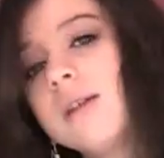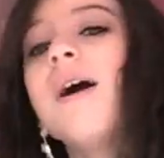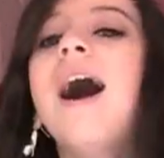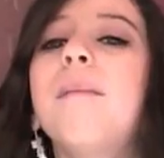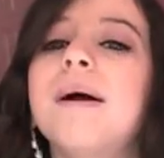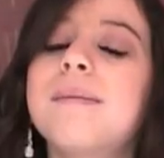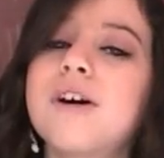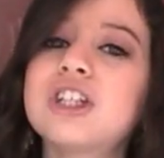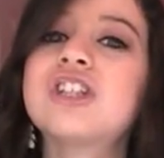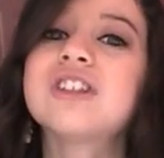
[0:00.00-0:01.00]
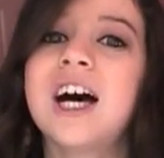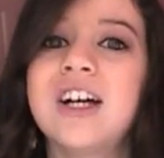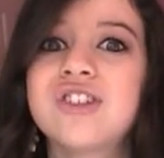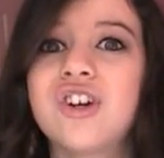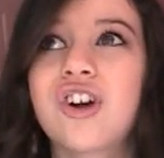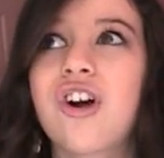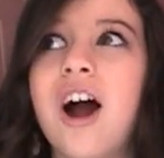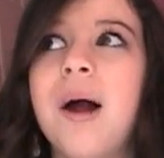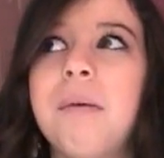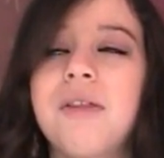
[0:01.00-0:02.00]
to have my brushes last longer,
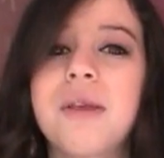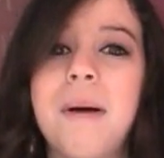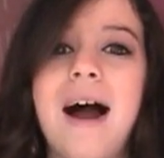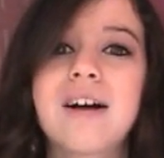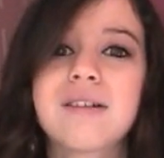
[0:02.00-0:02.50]
I bought the MAC